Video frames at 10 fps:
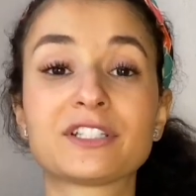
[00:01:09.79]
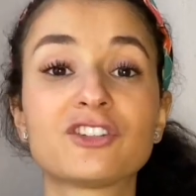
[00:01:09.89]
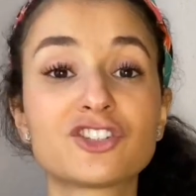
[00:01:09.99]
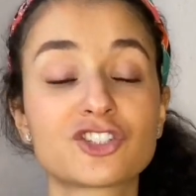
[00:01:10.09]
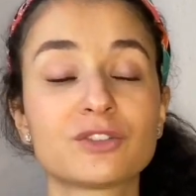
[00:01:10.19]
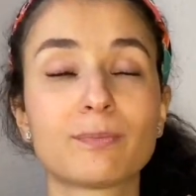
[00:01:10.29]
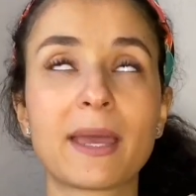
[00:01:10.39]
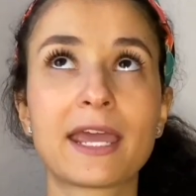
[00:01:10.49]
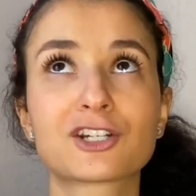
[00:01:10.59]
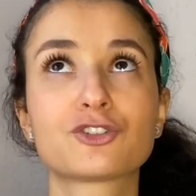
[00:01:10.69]
sh my hair
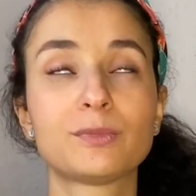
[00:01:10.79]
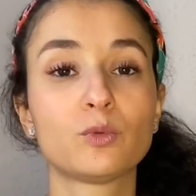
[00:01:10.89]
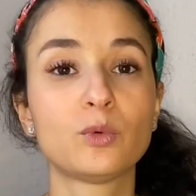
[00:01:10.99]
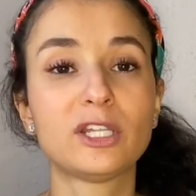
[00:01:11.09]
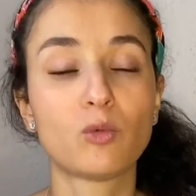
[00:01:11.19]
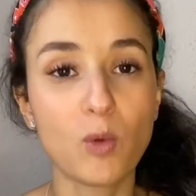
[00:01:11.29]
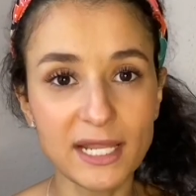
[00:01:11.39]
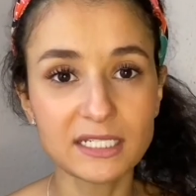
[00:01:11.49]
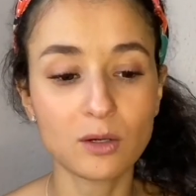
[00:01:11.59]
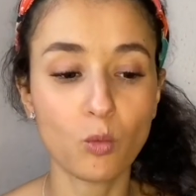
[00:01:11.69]
should be really wet
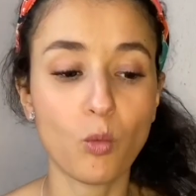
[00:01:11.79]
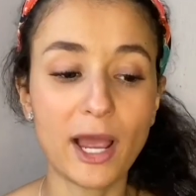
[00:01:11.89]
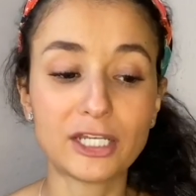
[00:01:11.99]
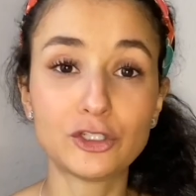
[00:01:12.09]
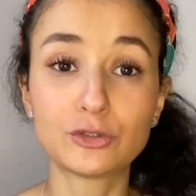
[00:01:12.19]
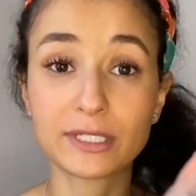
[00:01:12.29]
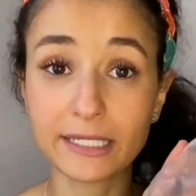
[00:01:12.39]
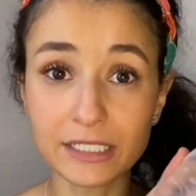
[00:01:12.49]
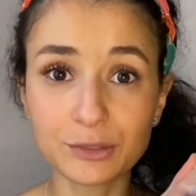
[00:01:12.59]
while using it.